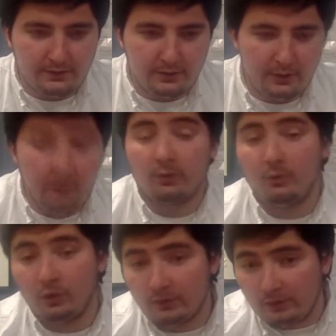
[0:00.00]
or
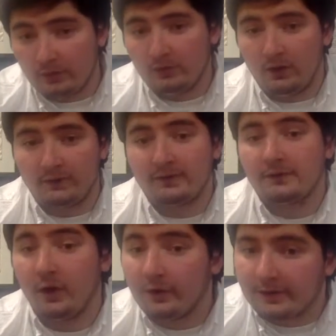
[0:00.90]
more along the
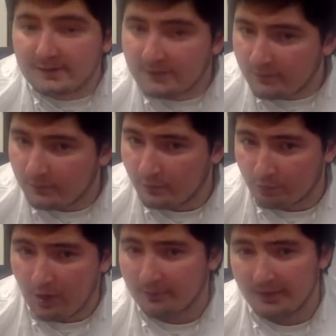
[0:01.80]
targets of who their
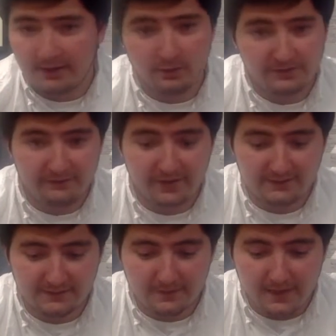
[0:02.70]
propaganda was
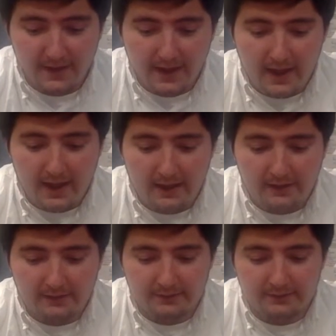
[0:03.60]
affecting.
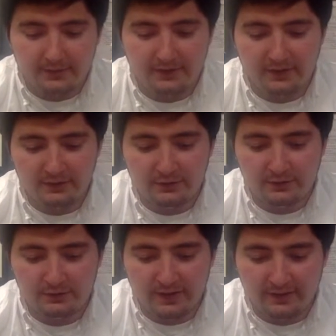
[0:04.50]
And they knew
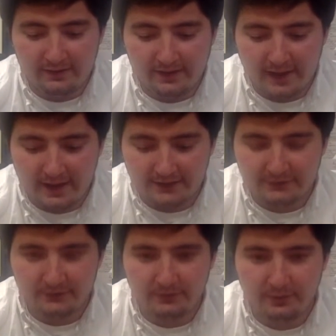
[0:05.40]
that they had
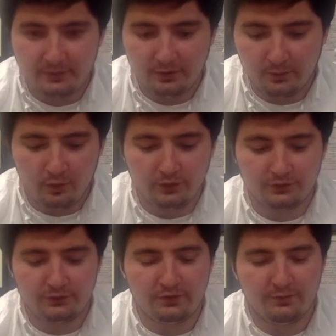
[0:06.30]
to appeal more
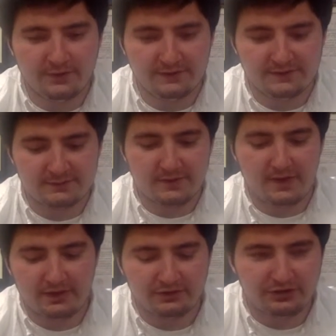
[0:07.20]
to the businessmen
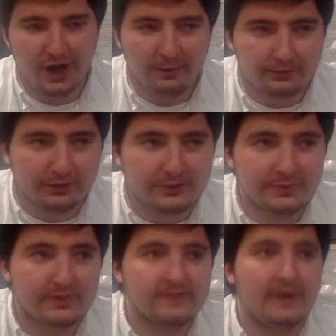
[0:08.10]
and shop clerks
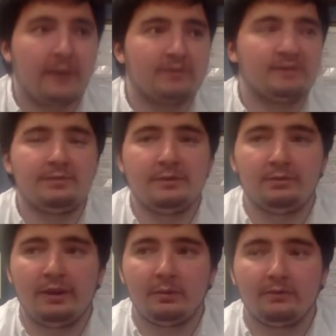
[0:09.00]
because that was the people
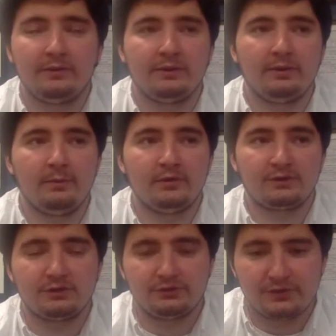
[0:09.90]
that were feeling the most
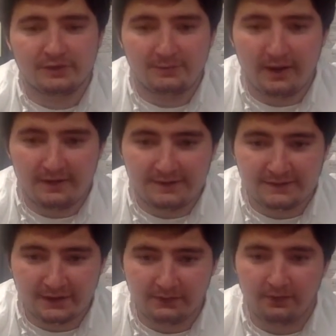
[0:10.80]
constricted by these
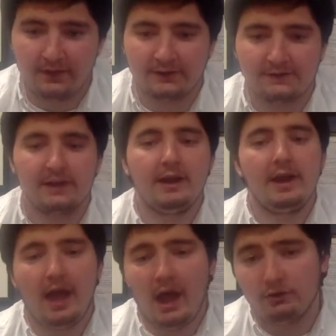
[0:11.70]
tight credits
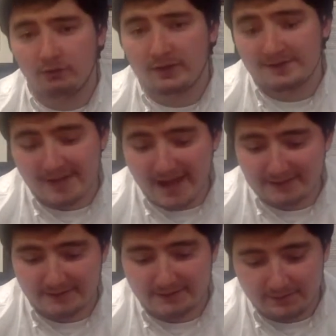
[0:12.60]
and raised
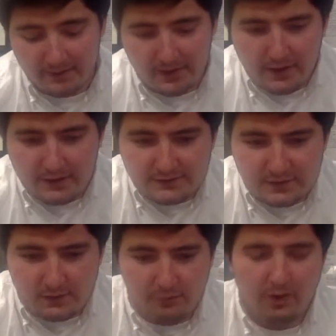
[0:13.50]
taxes. So
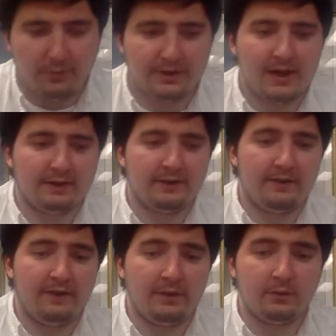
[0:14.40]
the propaganda that
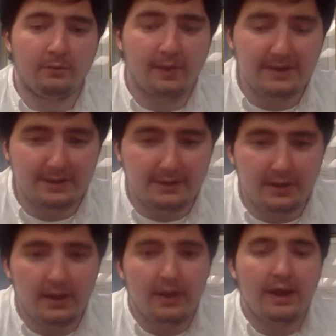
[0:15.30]
they were making
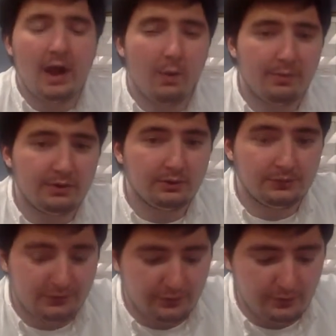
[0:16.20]
now appealed
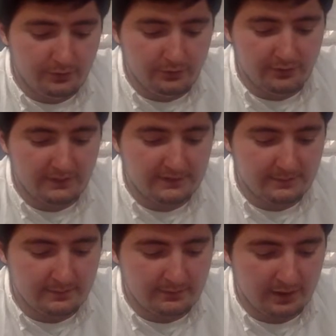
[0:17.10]
to these
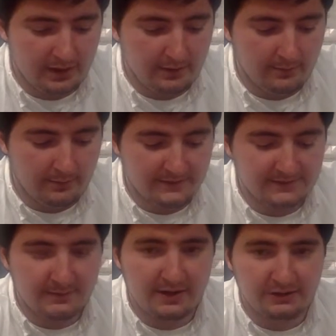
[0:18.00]

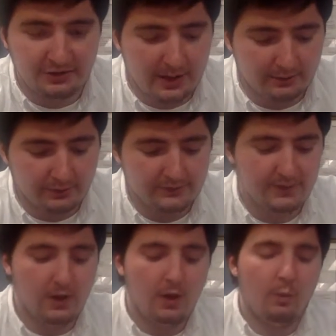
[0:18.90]
businessmen and shop clerks,
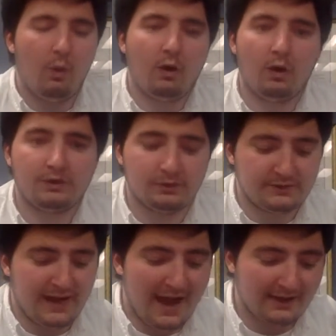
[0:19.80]
while also
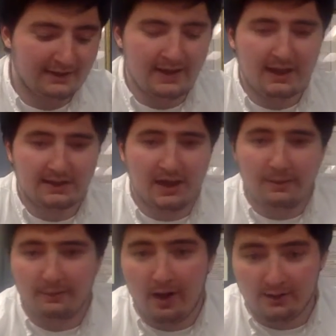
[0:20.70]
attacking the
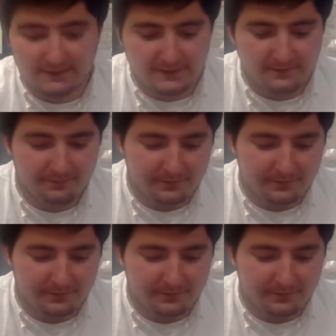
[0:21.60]
economic policy.